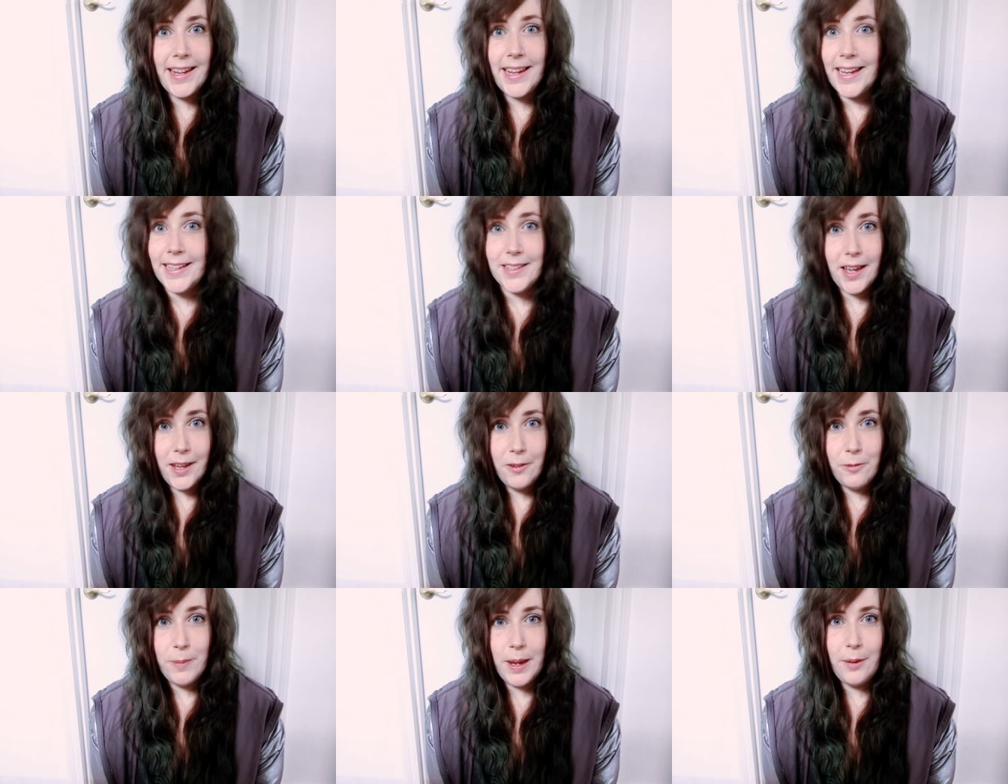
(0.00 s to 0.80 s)
a
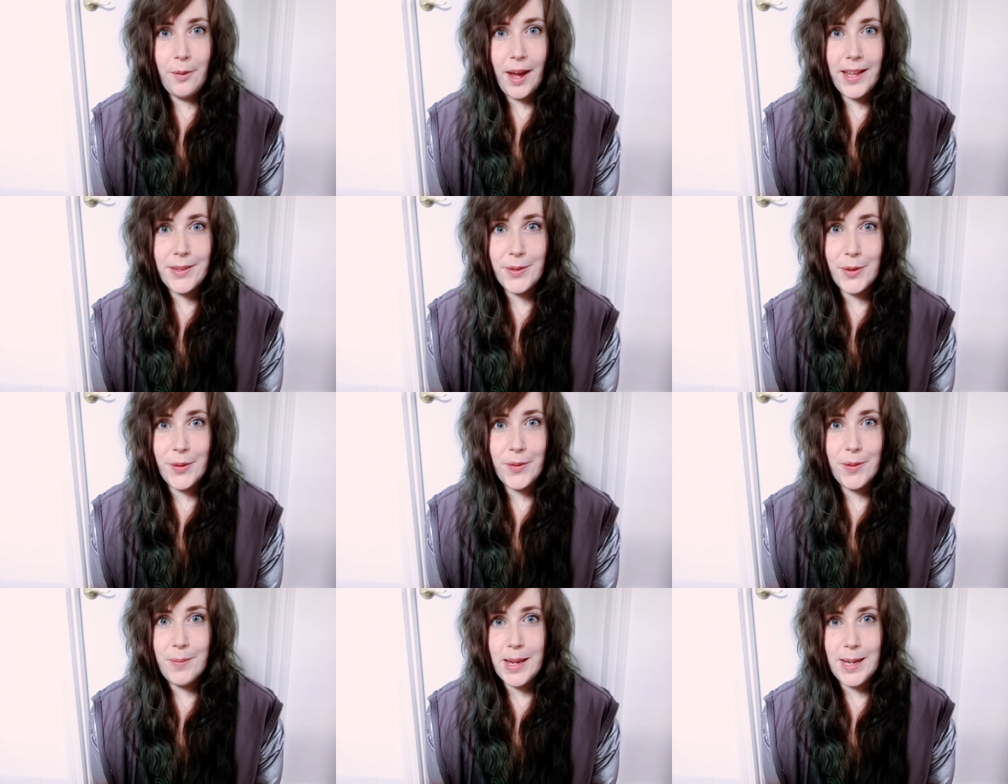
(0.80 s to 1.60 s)
ton of pet rats
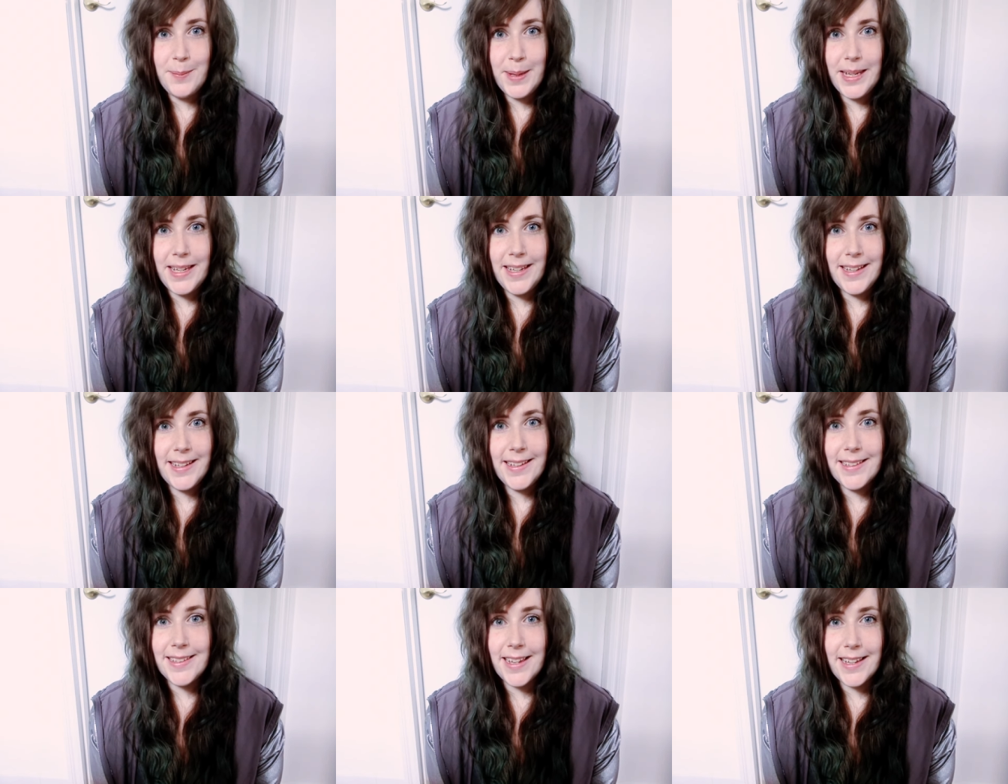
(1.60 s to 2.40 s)
over many
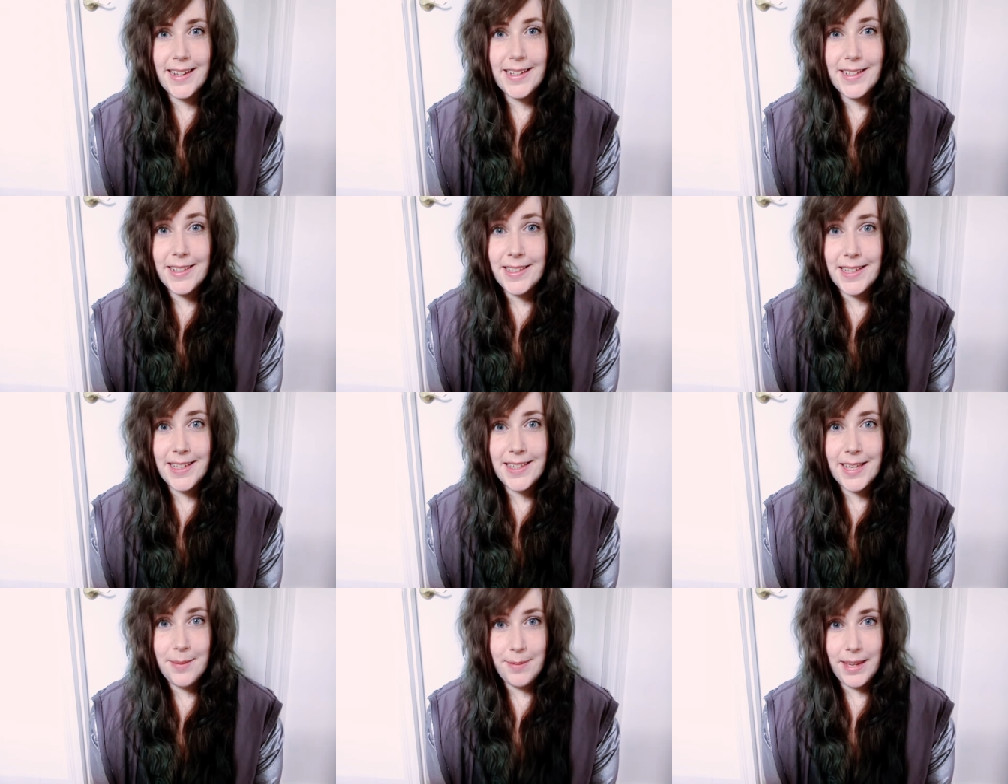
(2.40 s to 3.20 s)
years, and I just
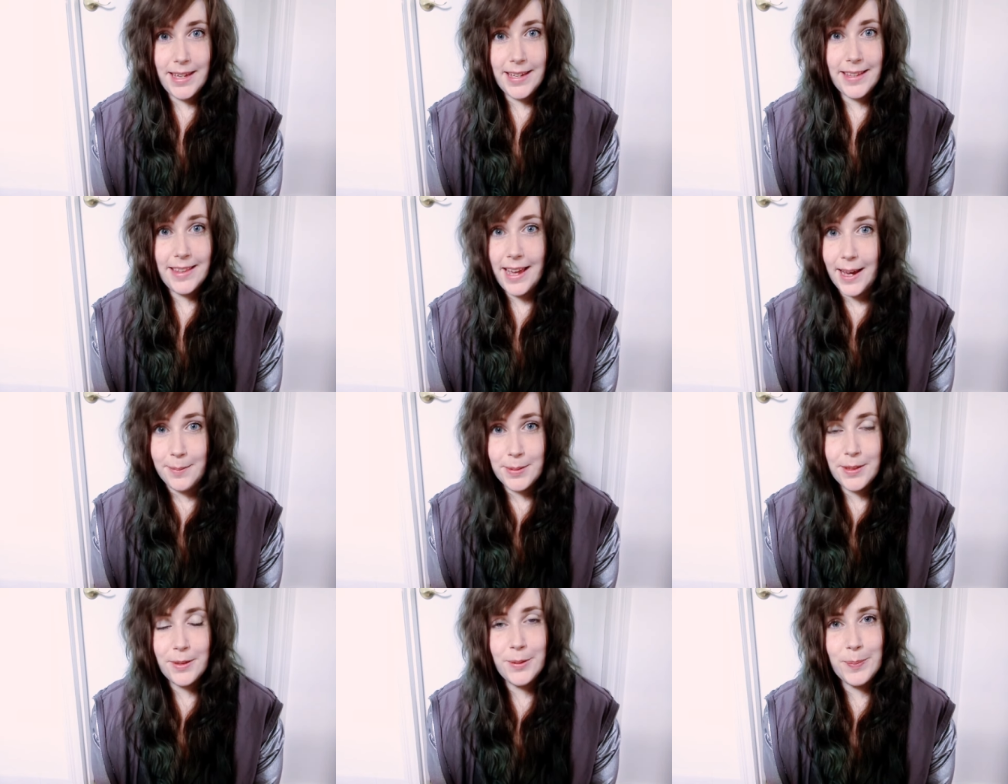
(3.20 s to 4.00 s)
think they make the
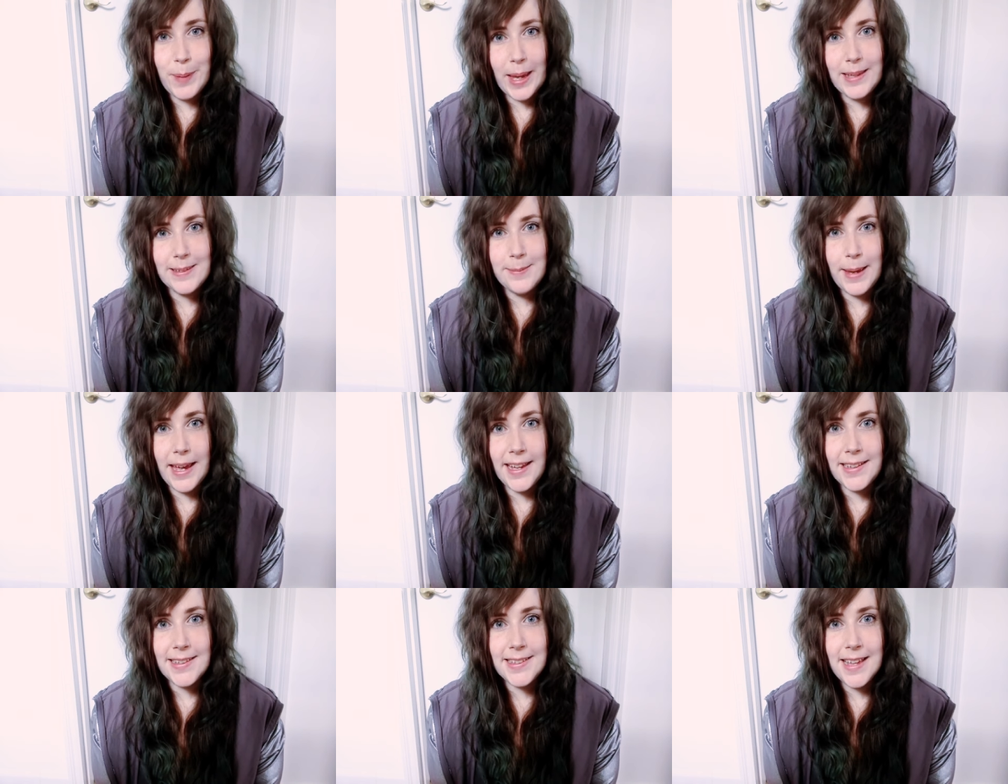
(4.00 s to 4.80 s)
absolute best
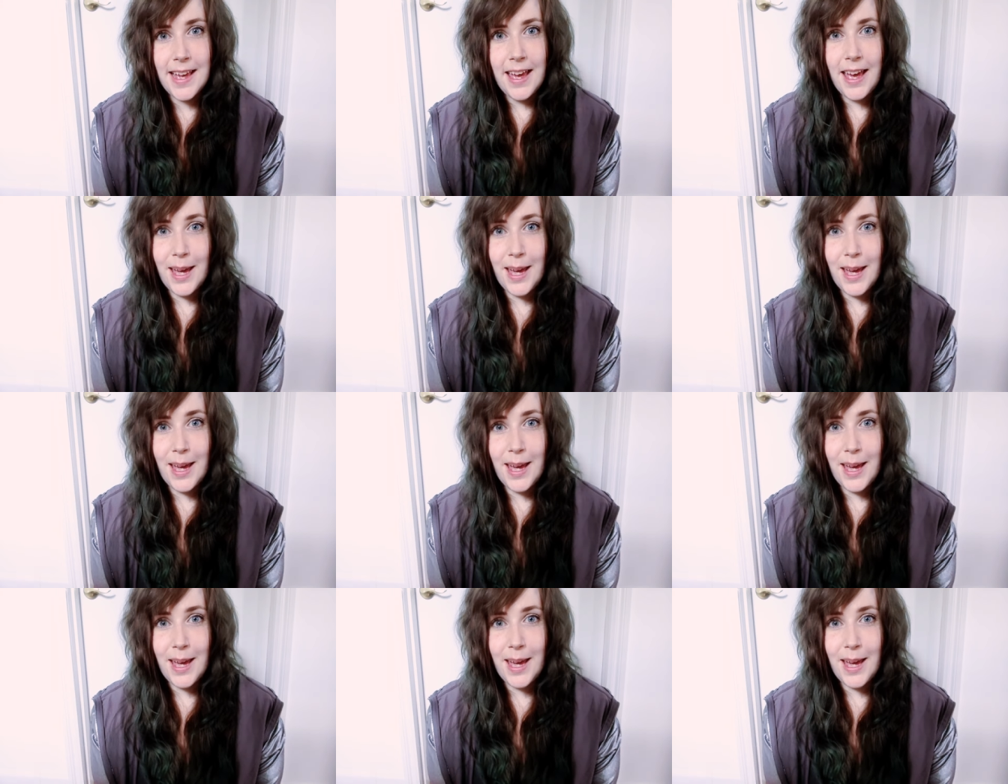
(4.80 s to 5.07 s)
pets.